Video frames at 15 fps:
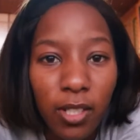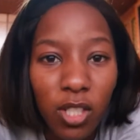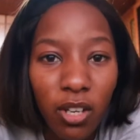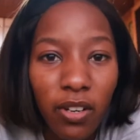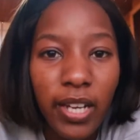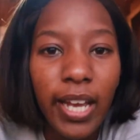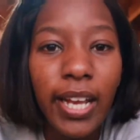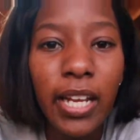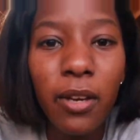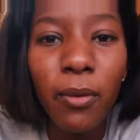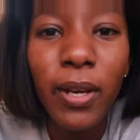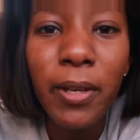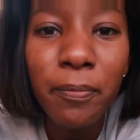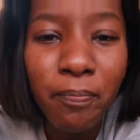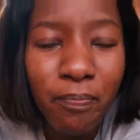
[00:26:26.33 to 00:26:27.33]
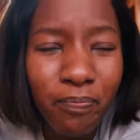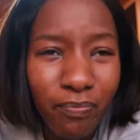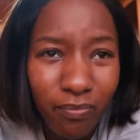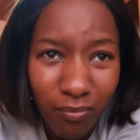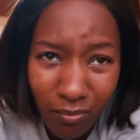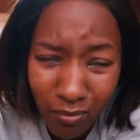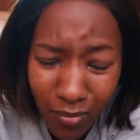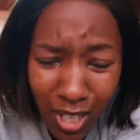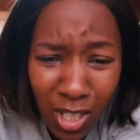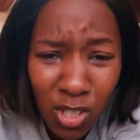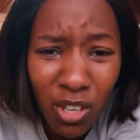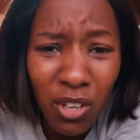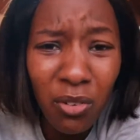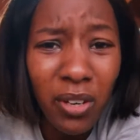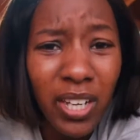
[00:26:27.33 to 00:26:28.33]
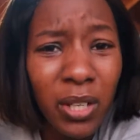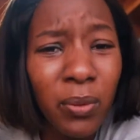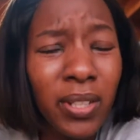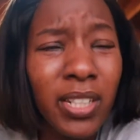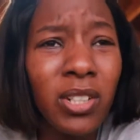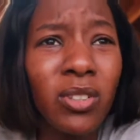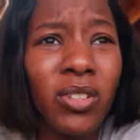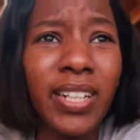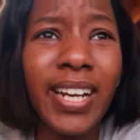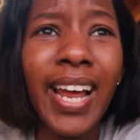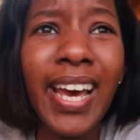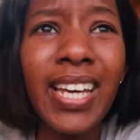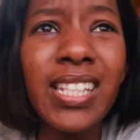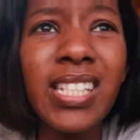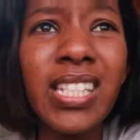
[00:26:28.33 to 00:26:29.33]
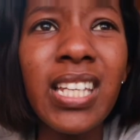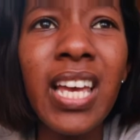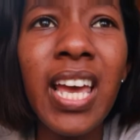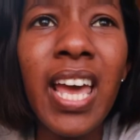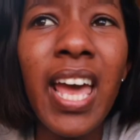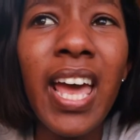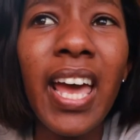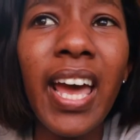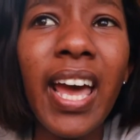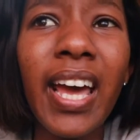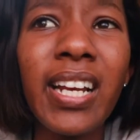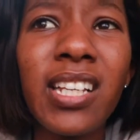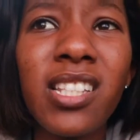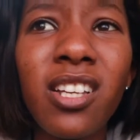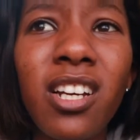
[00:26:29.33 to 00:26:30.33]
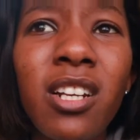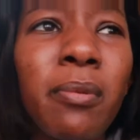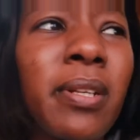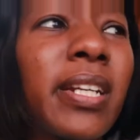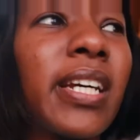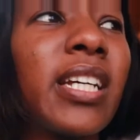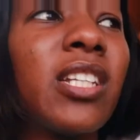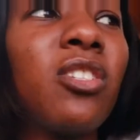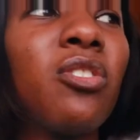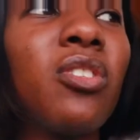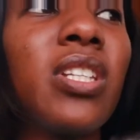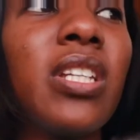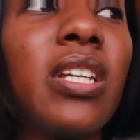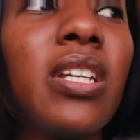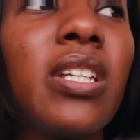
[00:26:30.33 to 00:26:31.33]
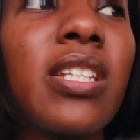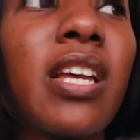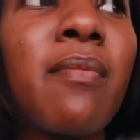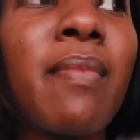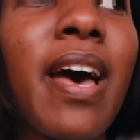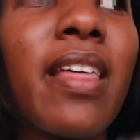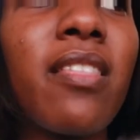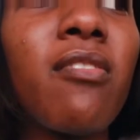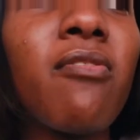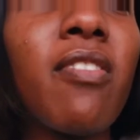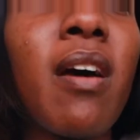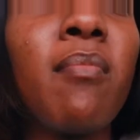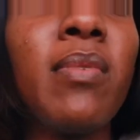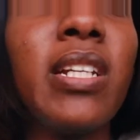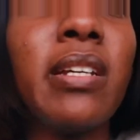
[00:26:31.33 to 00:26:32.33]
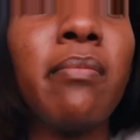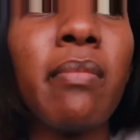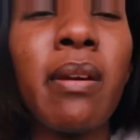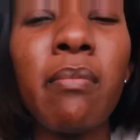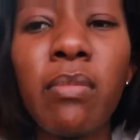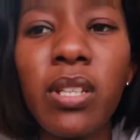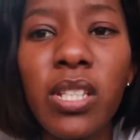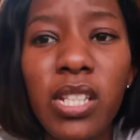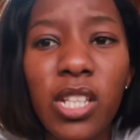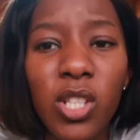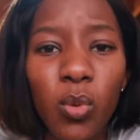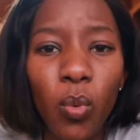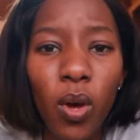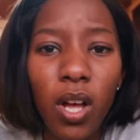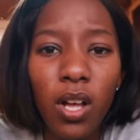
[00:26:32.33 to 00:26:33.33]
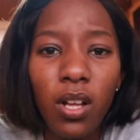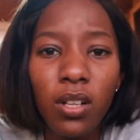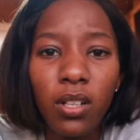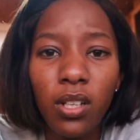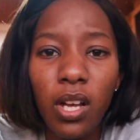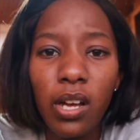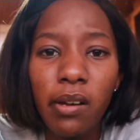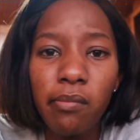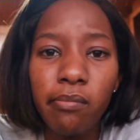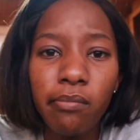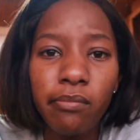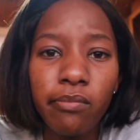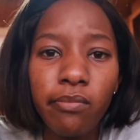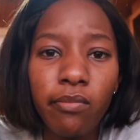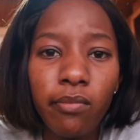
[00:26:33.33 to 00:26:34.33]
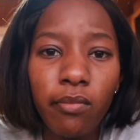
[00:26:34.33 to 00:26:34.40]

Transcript: sorry anyway so I really want to look nice and it's gonna be nice to see some other family members as well um